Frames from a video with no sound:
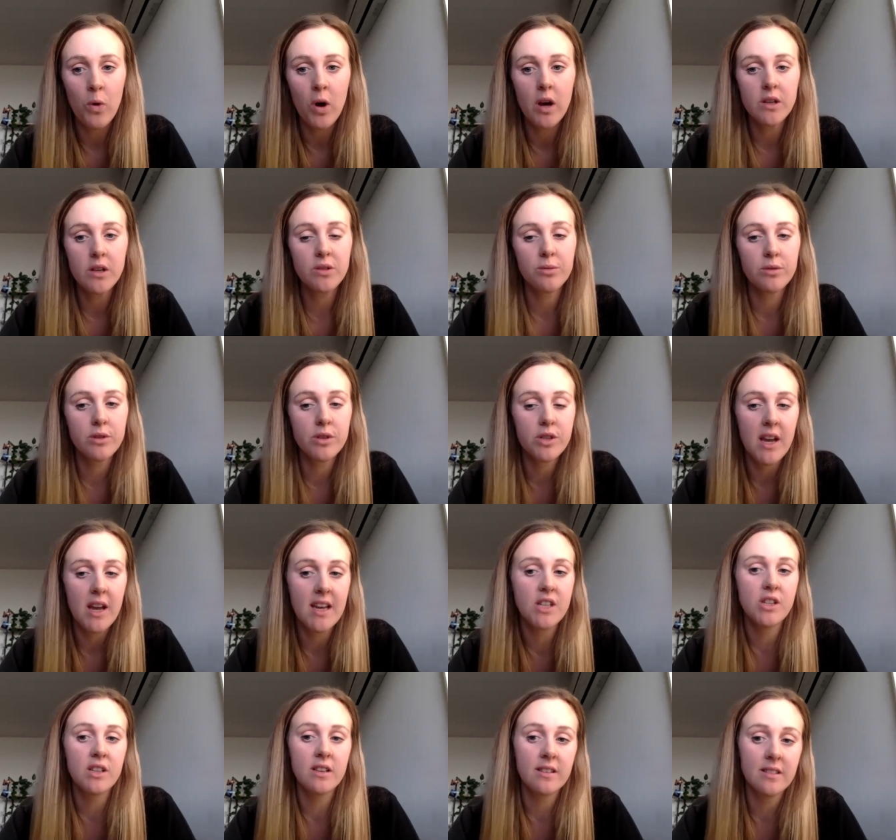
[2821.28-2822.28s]
work towards
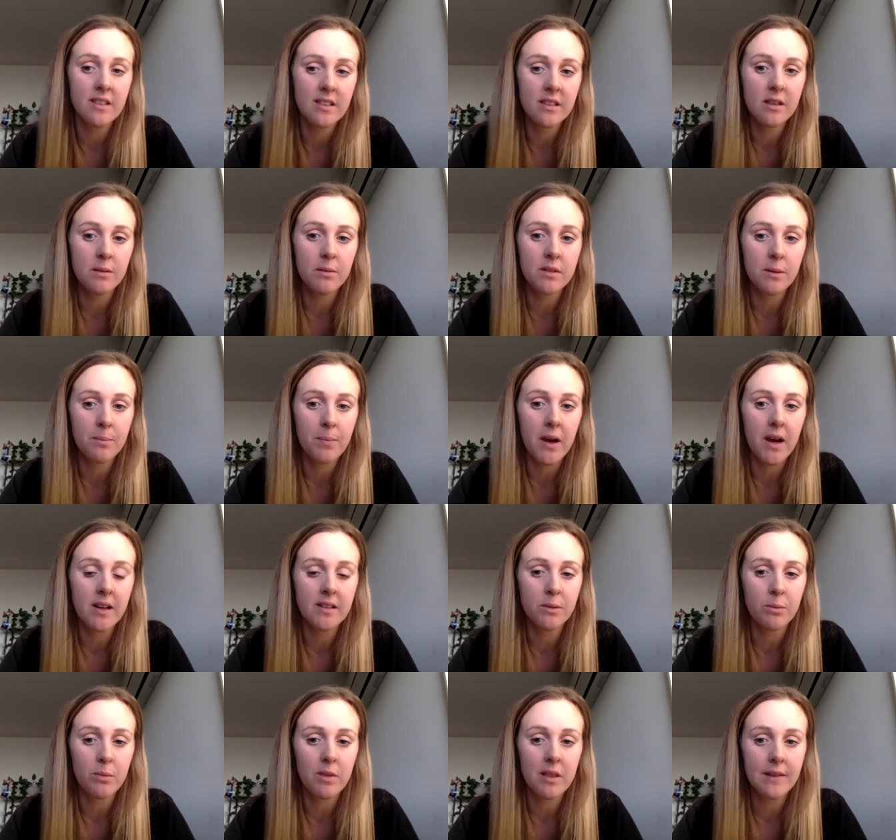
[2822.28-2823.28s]
changing the system as a
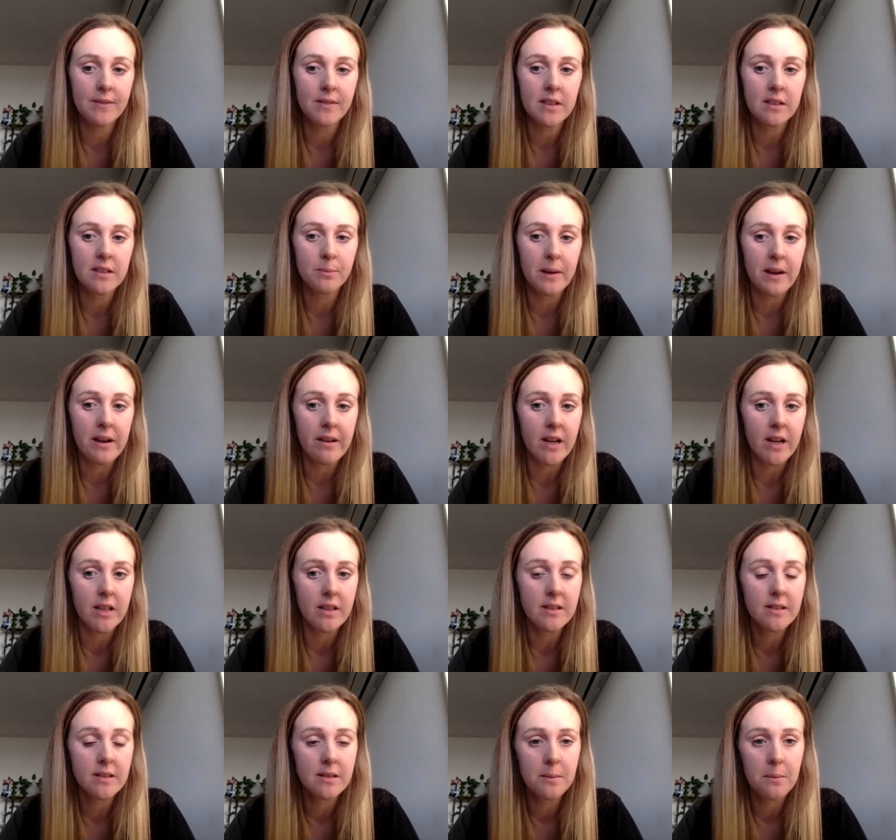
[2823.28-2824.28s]
person with lived
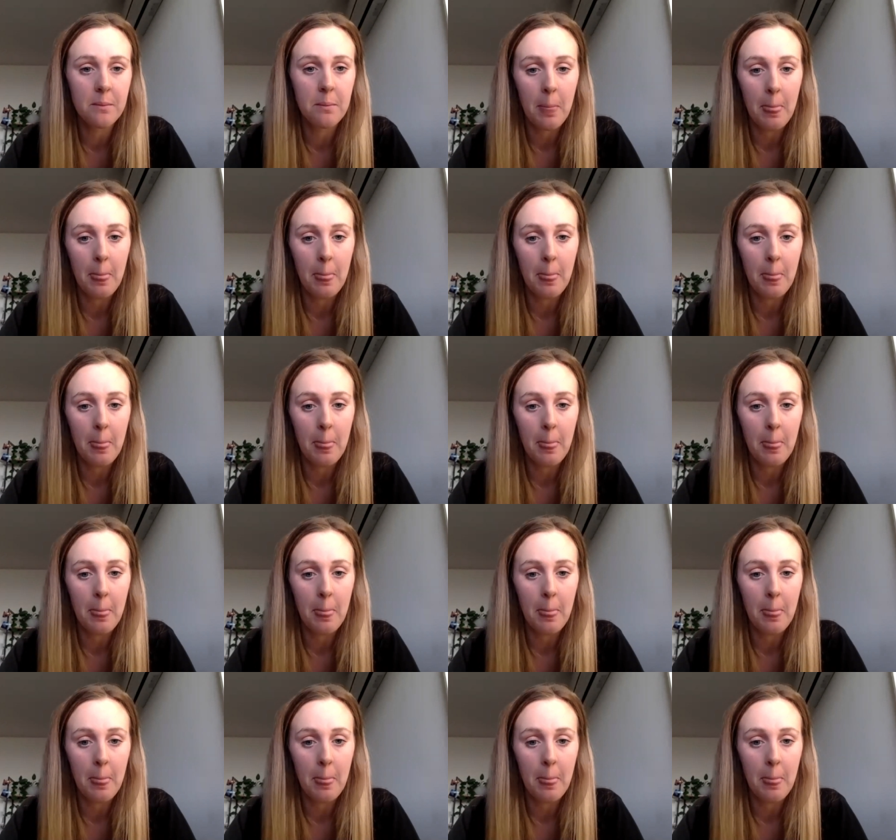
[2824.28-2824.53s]
experience.